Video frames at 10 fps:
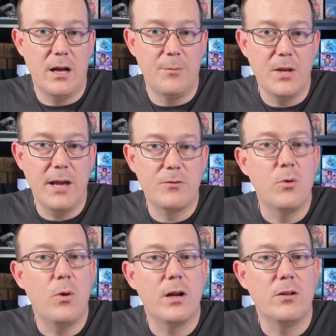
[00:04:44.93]
You have
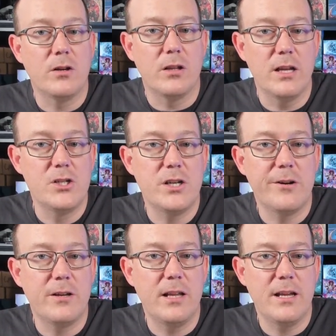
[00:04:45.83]
quite a lot of
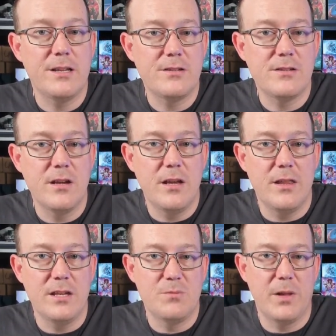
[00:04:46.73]
legendary lands.
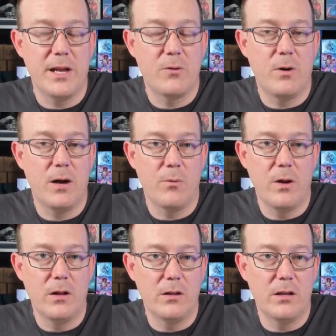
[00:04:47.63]
These play quite
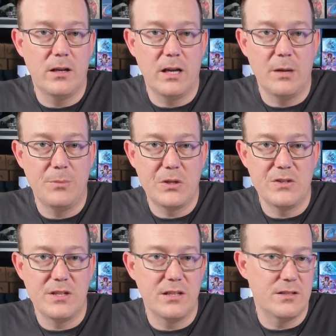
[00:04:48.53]
well because
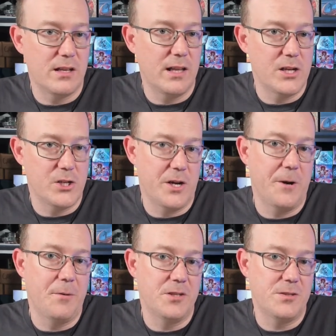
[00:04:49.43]
it is a legendary
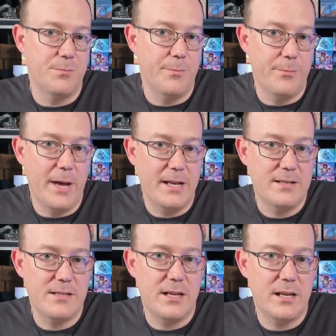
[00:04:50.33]
matters
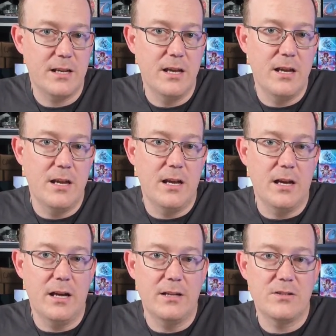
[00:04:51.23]
deck.
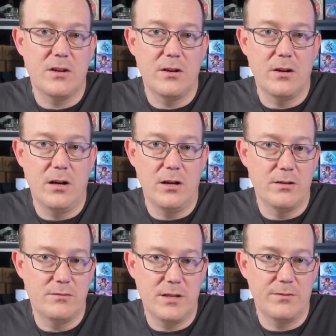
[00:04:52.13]
So I
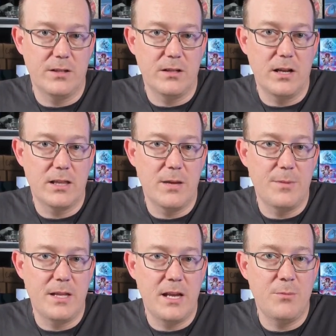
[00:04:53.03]
definitely like them in
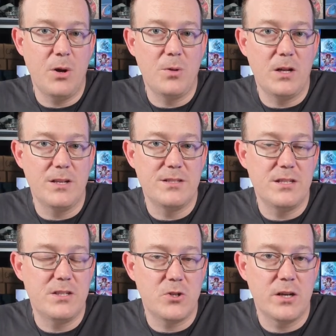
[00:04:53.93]
there. Mobilized
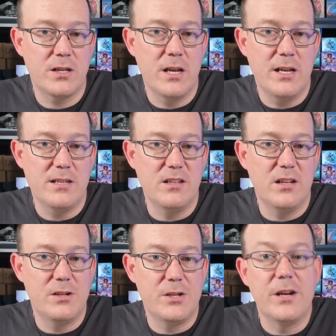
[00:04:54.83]
District isn't a
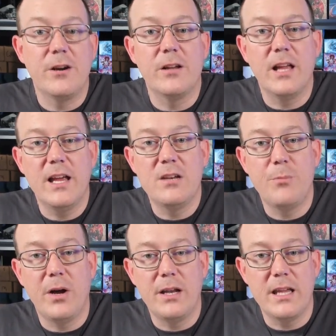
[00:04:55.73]
legendary land,
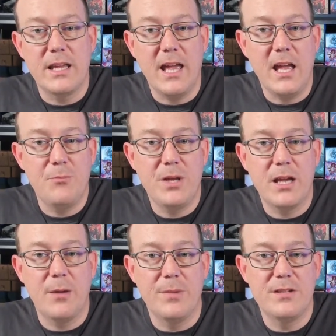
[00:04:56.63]
but it can
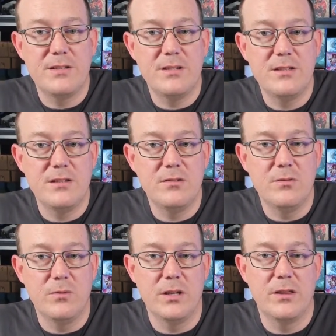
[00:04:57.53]
become a citizen
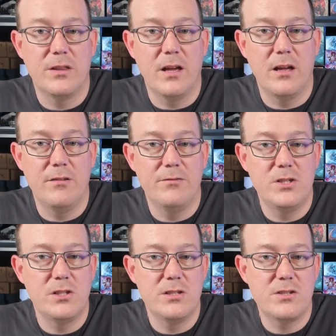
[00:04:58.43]
with
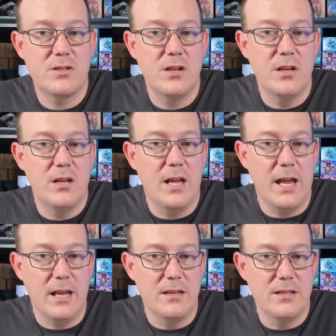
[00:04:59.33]
vigilance
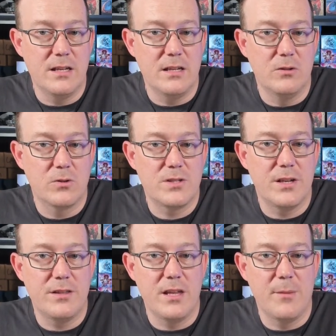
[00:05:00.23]
and it looks
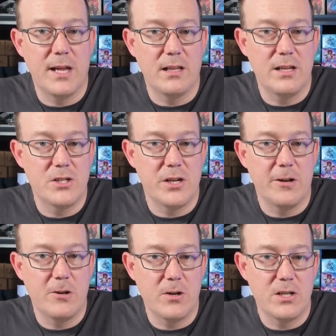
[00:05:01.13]
at the amount of legendary
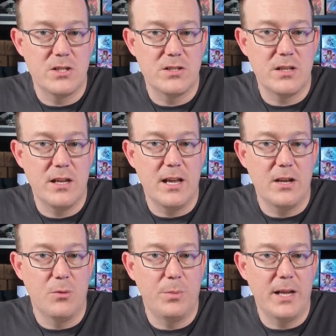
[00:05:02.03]
creatures and
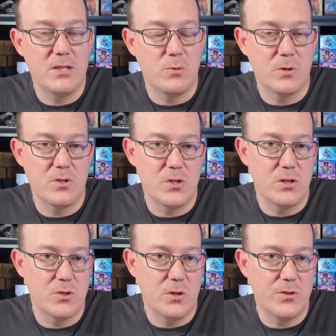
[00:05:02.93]
or planeswalkers you control.